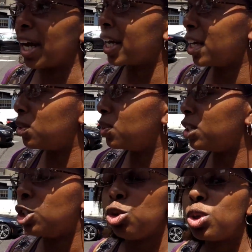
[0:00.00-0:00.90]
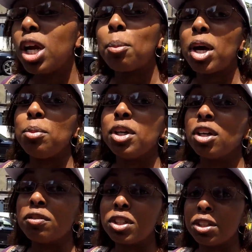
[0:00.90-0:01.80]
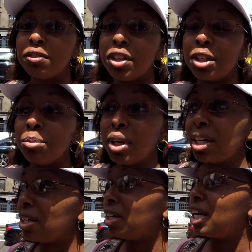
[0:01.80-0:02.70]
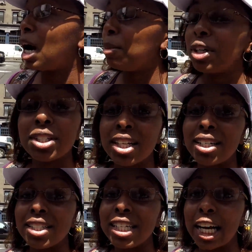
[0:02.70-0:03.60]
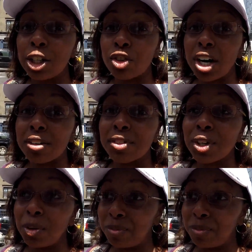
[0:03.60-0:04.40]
I can't do it. You cannot pay me enough to live here, but I'm here to sightsee, not drive, so.